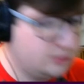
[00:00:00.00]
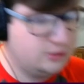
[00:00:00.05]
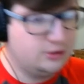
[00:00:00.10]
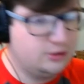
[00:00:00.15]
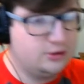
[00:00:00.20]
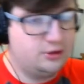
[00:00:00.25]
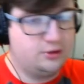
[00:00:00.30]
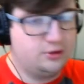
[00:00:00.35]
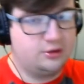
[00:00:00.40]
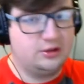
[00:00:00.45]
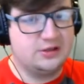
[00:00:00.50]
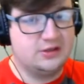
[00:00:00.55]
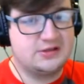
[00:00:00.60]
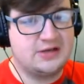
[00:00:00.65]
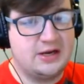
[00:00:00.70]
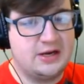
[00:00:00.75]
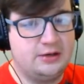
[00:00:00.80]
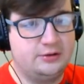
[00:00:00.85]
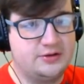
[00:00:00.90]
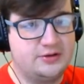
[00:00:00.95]

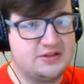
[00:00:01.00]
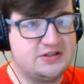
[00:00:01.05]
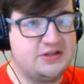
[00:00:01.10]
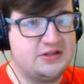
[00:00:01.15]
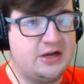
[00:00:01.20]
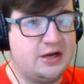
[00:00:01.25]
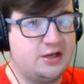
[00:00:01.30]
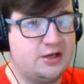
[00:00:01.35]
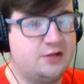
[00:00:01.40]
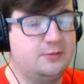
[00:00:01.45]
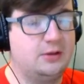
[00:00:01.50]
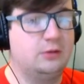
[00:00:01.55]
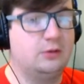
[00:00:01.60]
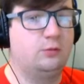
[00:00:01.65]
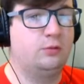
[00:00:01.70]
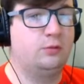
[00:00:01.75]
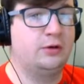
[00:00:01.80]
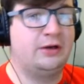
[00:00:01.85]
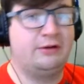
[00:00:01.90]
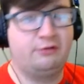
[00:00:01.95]
this document
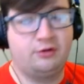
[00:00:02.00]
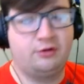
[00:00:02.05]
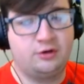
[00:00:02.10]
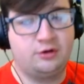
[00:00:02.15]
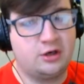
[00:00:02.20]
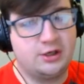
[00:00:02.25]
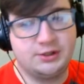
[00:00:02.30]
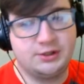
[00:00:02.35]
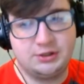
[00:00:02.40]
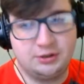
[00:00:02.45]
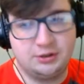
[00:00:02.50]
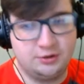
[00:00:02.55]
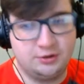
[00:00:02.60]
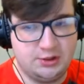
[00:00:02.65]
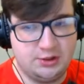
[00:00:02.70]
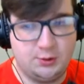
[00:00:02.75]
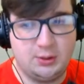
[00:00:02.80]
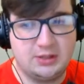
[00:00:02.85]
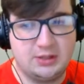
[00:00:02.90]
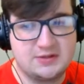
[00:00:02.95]
whatever hunt you're
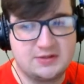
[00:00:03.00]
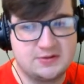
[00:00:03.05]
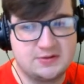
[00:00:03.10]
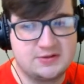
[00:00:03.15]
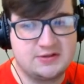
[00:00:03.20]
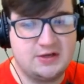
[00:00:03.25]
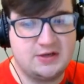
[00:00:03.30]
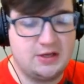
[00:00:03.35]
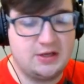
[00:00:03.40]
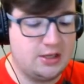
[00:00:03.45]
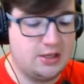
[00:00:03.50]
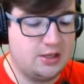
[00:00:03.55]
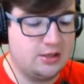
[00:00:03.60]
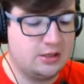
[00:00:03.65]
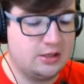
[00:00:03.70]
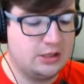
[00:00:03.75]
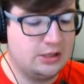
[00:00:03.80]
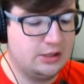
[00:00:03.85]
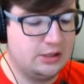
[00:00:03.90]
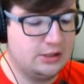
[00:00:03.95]
doing. So say
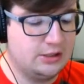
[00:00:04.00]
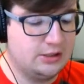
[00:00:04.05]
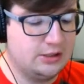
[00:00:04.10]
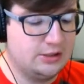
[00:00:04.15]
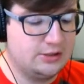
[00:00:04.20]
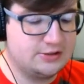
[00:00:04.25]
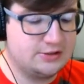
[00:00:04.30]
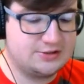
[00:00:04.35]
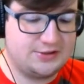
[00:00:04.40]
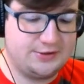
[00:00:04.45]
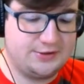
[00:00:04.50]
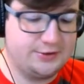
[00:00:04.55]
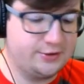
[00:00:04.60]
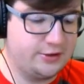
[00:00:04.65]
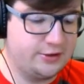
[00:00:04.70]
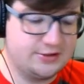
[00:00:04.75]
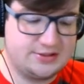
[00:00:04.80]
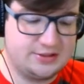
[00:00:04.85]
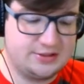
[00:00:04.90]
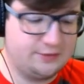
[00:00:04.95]
you're
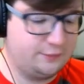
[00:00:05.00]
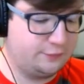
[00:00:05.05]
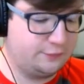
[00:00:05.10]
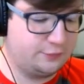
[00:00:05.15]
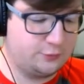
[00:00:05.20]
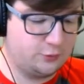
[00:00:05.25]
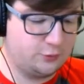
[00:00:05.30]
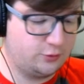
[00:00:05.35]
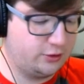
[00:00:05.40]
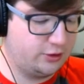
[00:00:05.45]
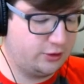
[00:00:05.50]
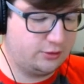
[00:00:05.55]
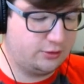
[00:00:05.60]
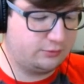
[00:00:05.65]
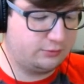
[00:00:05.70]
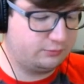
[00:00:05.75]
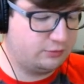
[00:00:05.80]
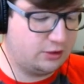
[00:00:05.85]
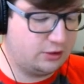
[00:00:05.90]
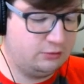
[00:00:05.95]
hunting for
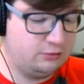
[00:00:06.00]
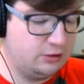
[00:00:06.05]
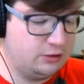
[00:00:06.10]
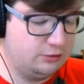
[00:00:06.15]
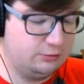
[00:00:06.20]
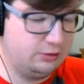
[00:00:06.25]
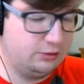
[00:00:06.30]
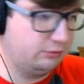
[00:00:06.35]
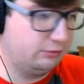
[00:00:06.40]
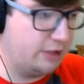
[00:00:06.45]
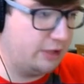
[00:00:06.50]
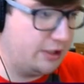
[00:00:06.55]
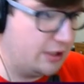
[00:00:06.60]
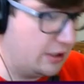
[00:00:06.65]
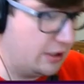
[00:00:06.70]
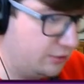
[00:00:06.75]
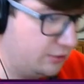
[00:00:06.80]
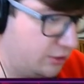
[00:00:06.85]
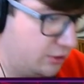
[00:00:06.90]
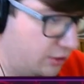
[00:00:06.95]
a Ho-Oh right now. You're going